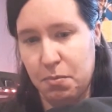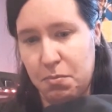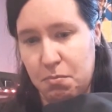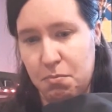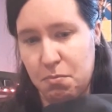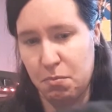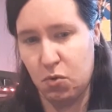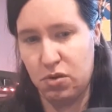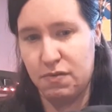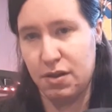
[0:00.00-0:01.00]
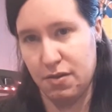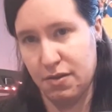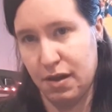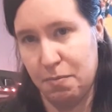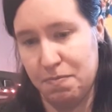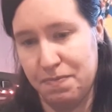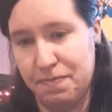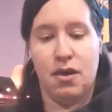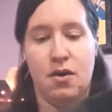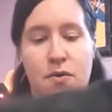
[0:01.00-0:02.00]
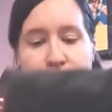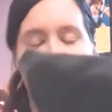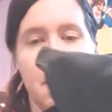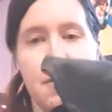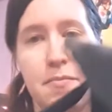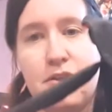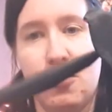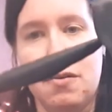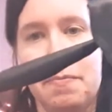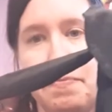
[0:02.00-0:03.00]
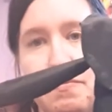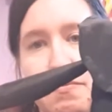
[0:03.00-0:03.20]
But most of it's the same. Okay, so as I mentioned,